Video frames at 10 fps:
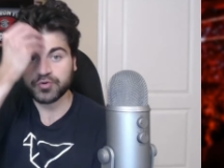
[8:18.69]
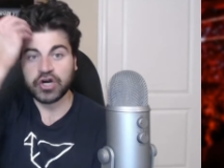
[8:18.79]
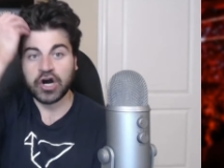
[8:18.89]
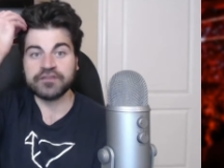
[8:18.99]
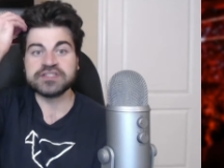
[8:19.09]
We
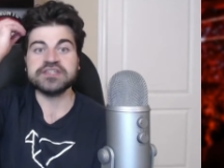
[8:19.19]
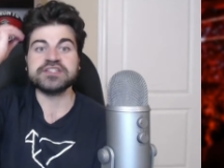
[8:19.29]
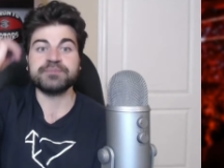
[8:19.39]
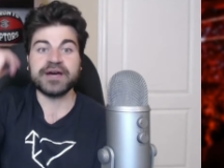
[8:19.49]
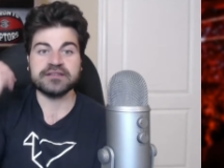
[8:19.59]
obviously
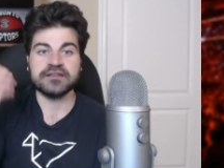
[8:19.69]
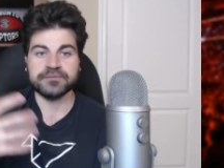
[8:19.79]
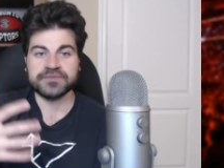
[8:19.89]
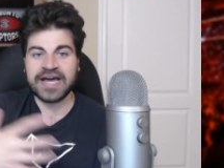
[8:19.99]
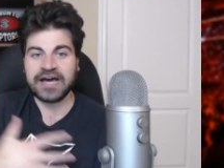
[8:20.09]
expected
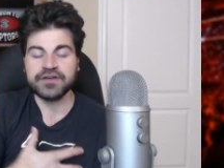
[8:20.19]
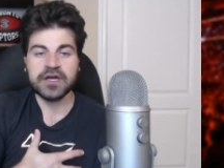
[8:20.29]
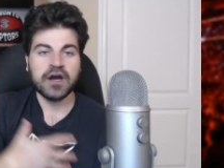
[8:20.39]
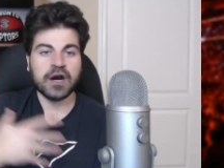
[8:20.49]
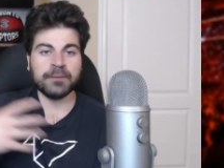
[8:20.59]
them to have
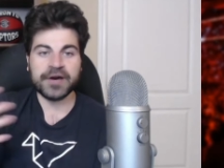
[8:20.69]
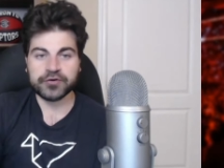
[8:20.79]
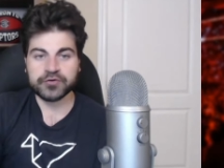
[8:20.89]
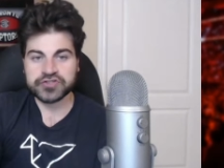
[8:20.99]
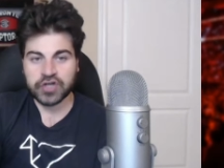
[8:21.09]
a better
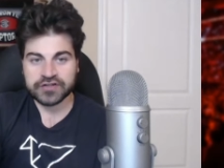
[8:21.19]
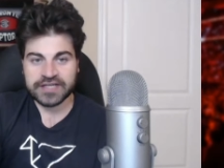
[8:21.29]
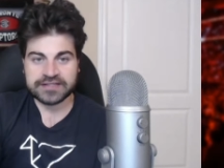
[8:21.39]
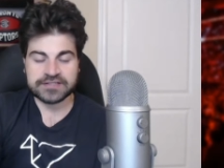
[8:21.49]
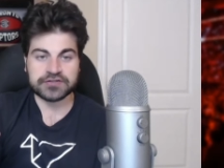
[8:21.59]
result
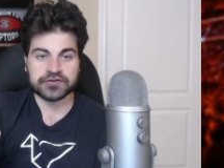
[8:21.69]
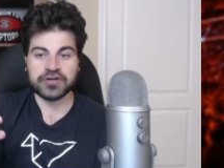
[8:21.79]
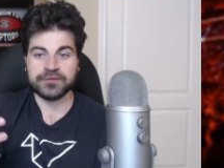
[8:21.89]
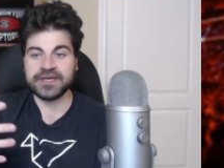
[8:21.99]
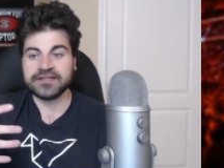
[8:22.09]
at this
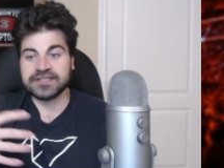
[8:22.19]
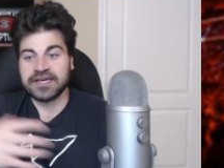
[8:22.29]
tournament.